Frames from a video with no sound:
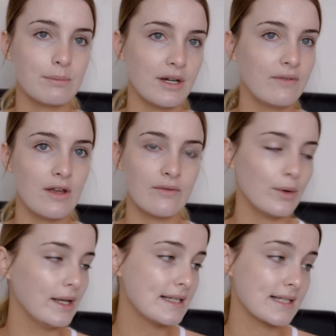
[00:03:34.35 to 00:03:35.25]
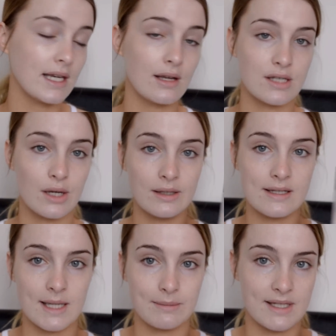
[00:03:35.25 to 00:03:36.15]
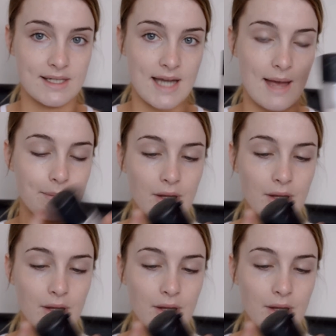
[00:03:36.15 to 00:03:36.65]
But if you have oily skin, you can totally skip this step.